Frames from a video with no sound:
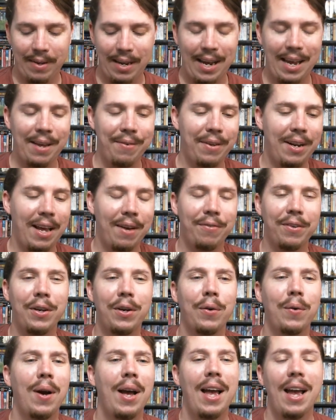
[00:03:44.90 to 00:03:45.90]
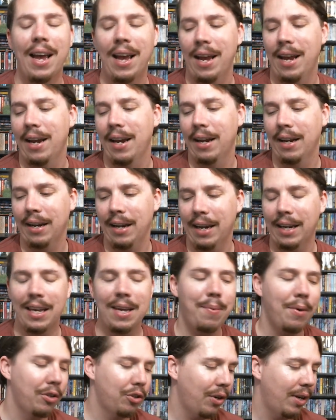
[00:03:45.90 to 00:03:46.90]
I have a nephew, and I
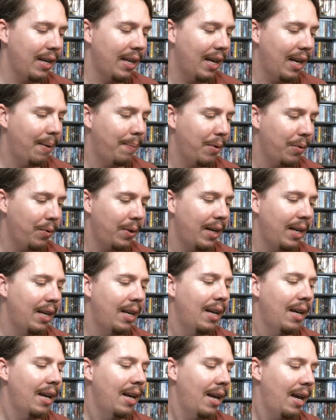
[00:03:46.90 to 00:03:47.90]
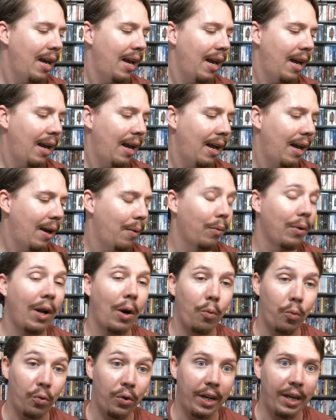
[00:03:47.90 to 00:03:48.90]
keep on trying to get him to read, well
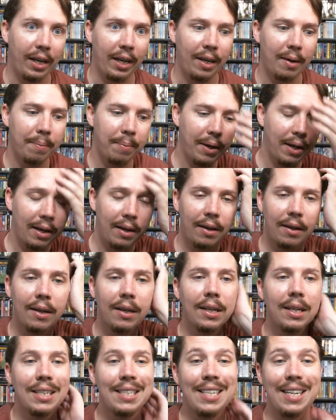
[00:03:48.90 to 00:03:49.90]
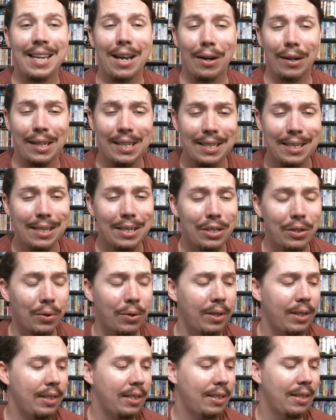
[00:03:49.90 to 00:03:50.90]
not read, but sit down and listen to
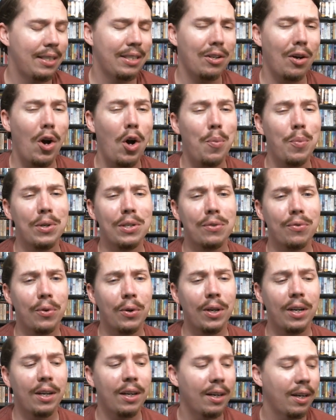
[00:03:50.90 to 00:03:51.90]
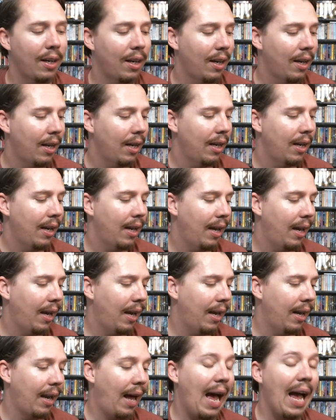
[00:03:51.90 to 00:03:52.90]
stories. He's almost four,
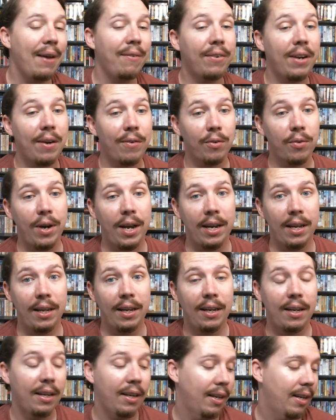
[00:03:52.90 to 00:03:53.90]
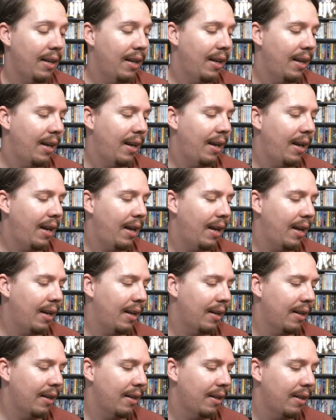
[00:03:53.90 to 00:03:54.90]
and I've never read it,
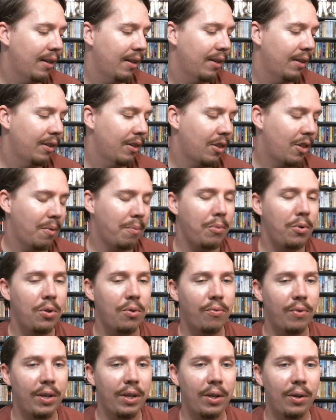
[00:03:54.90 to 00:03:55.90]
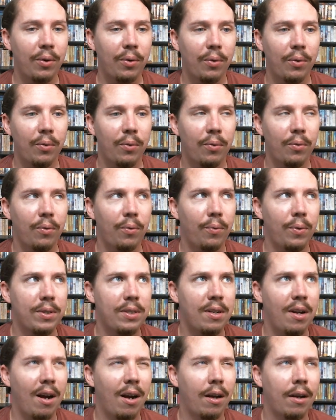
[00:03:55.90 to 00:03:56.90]
and the movie
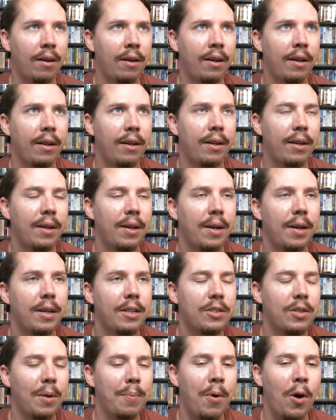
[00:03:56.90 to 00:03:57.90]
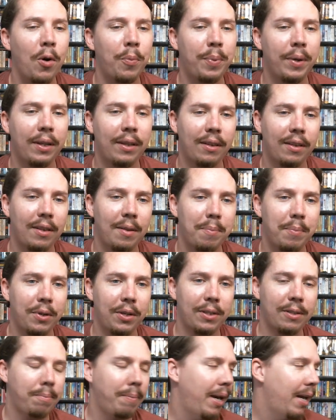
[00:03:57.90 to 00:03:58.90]
was not good, so I'm hoping the
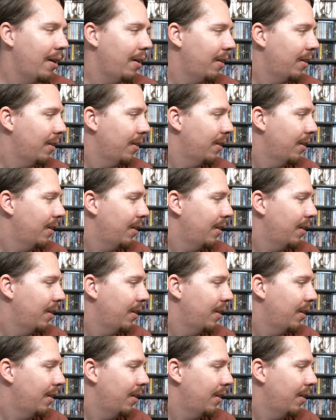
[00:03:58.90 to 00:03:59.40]
book's better.